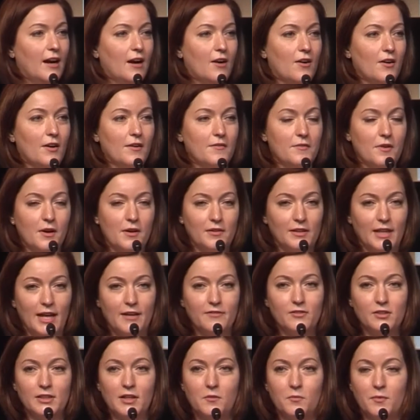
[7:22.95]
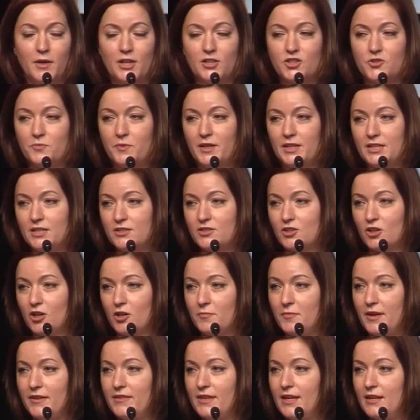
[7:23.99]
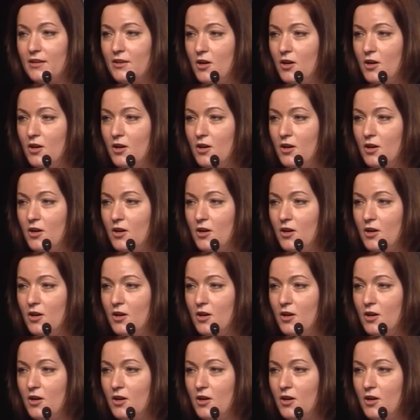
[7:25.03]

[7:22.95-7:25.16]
or a level at which we determine that